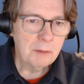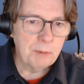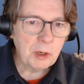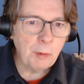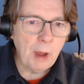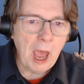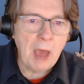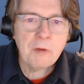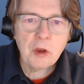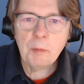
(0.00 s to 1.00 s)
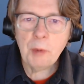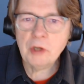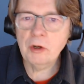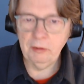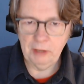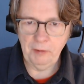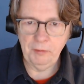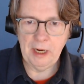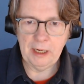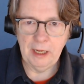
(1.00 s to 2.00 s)
But wherever you put yourself
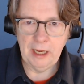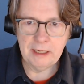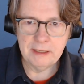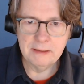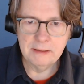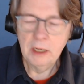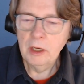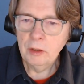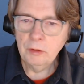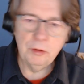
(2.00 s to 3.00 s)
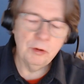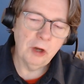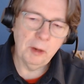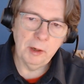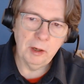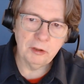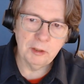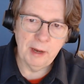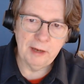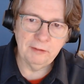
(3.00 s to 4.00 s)
on that line, do come along to
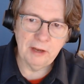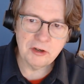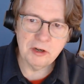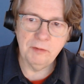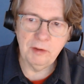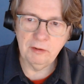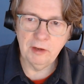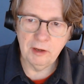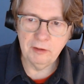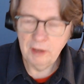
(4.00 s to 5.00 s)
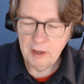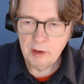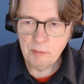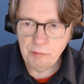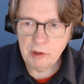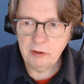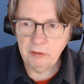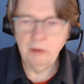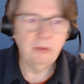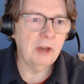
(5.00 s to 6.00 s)
my session this year's British
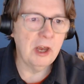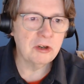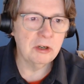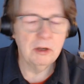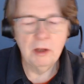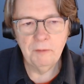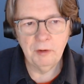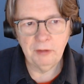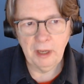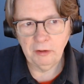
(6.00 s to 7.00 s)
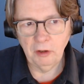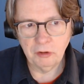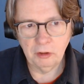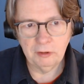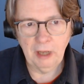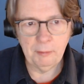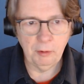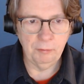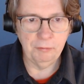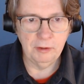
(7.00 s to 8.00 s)
Association for Psychological Type
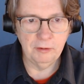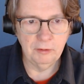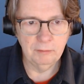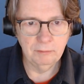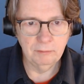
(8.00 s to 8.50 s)
Conference.